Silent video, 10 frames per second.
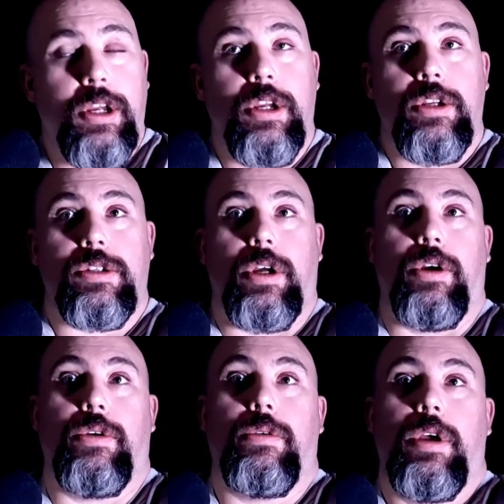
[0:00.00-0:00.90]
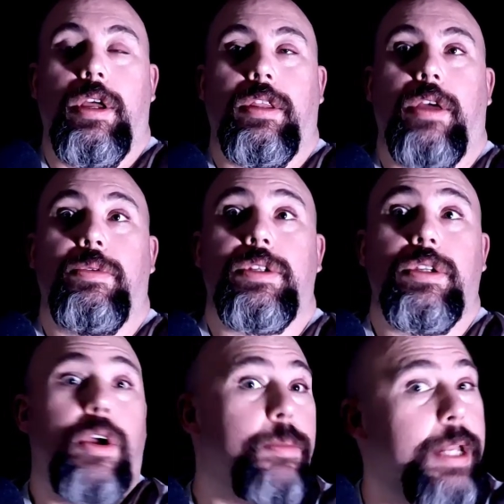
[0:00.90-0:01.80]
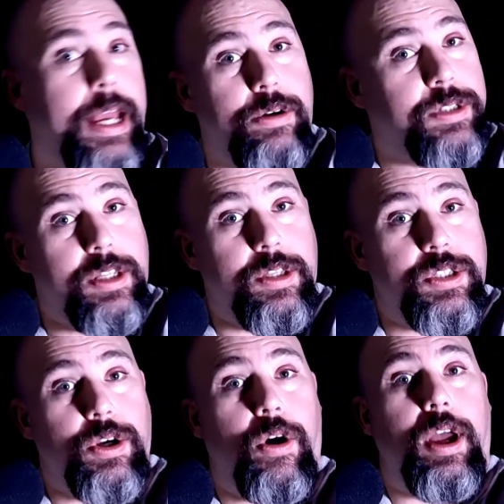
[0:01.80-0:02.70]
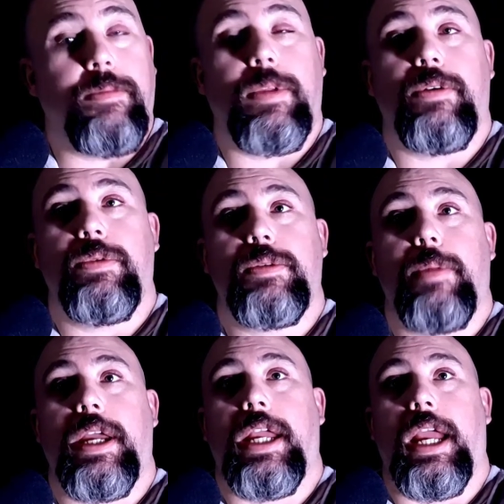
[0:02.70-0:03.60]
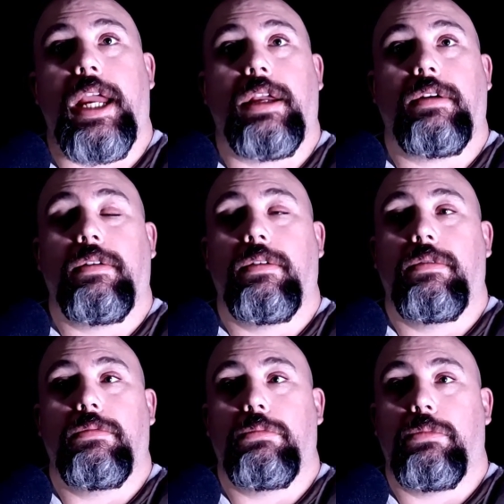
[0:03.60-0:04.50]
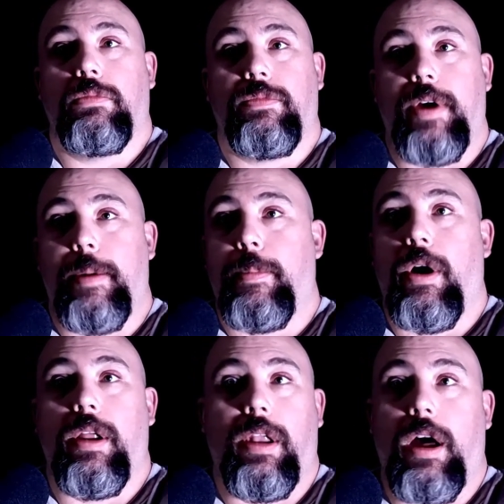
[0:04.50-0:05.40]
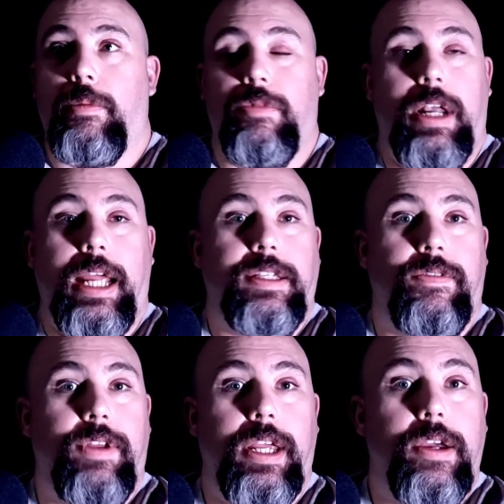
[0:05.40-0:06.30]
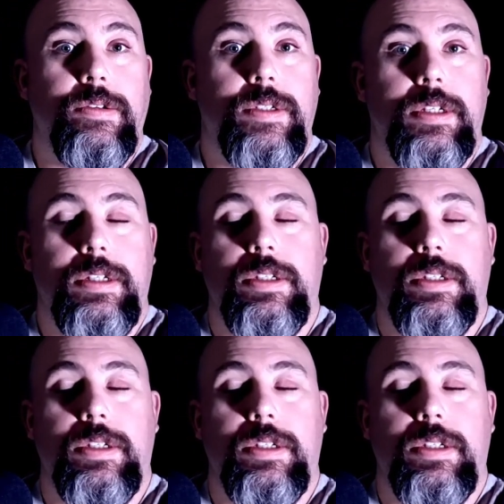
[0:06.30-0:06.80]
So there was nobody else at the time that was making vampire LARP related videos.